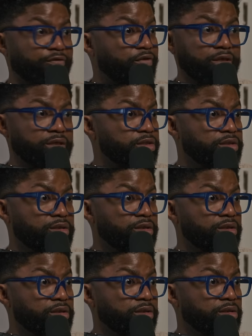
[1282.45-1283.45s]
Fitness
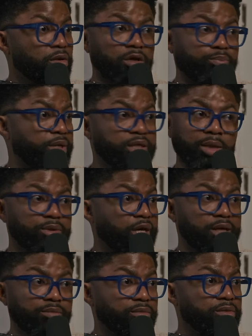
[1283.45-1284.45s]
on a pickup
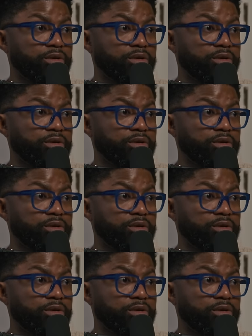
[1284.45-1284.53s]
game.